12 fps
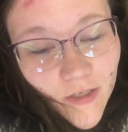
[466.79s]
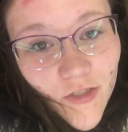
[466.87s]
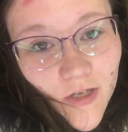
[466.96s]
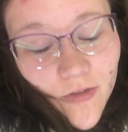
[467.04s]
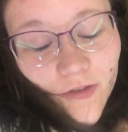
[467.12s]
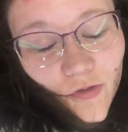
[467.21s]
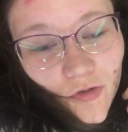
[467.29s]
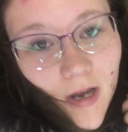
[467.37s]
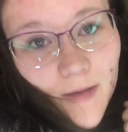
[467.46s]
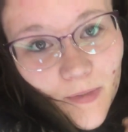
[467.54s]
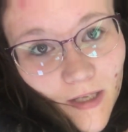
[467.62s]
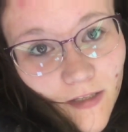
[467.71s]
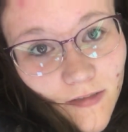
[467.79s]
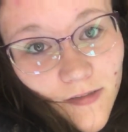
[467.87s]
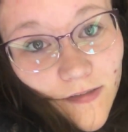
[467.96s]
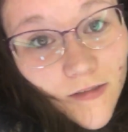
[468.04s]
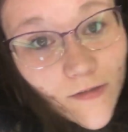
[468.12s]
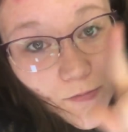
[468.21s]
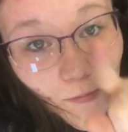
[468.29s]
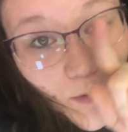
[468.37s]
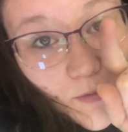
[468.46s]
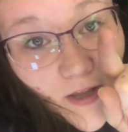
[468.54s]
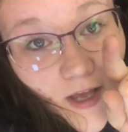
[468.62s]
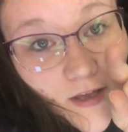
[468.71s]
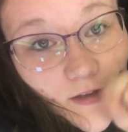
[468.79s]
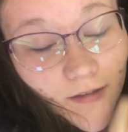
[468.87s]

each other's dry pits. Remember that.